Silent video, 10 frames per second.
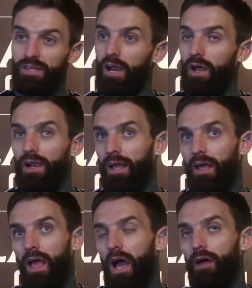
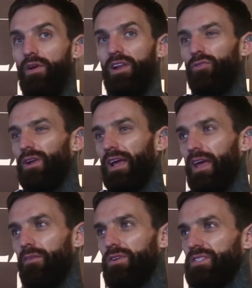I really don't, like,
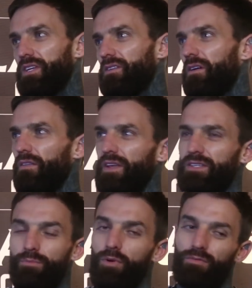everyone says, oh,
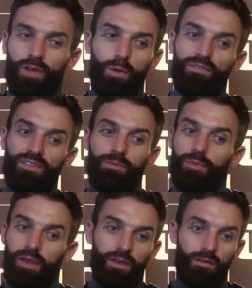this, but whoever they
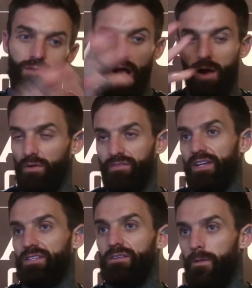pick, I will
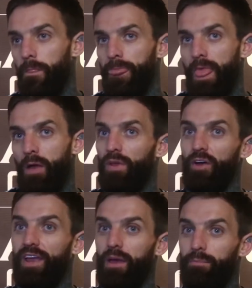fight. Whether
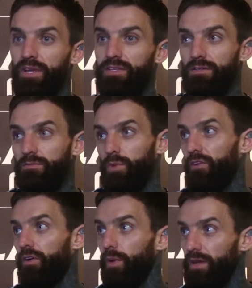I get beat,
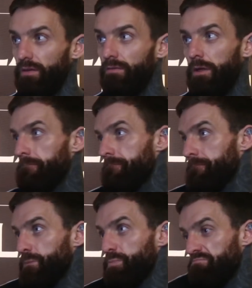whether I win,
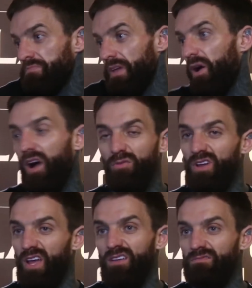I
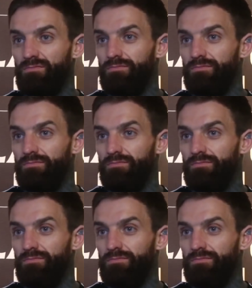don't care.